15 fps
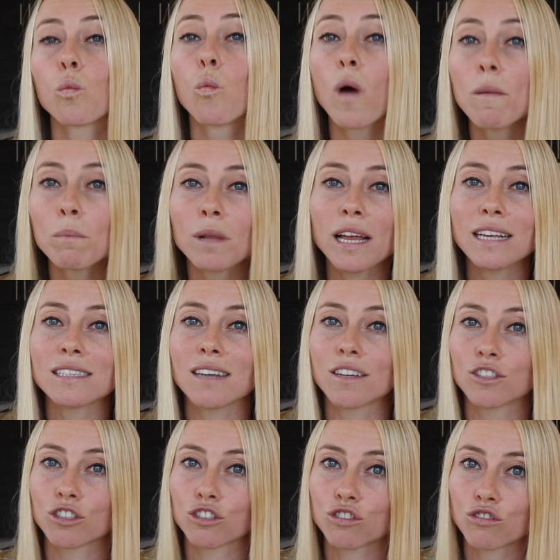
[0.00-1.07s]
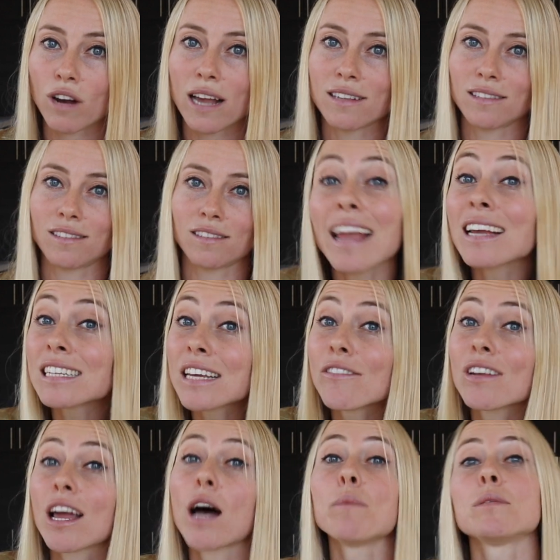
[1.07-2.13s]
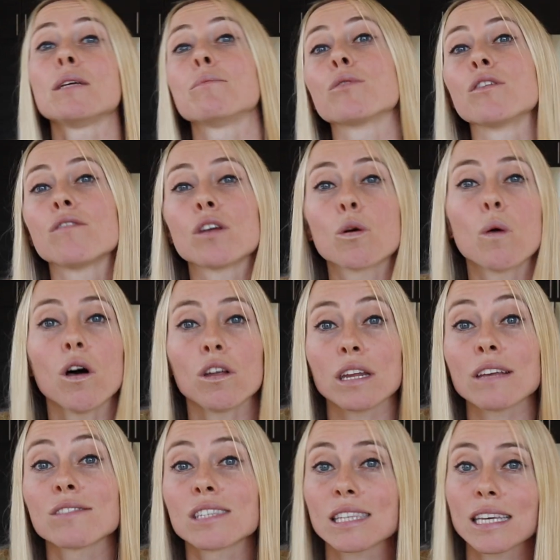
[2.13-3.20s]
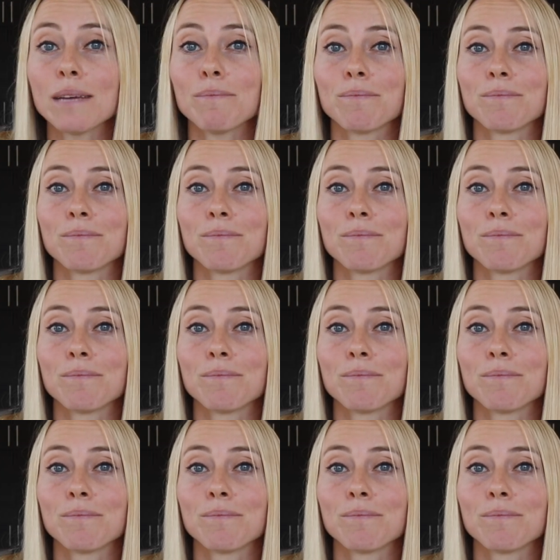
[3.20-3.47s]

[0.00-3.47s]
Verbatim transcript: when placed under stress and even help to improve the quality of sleep.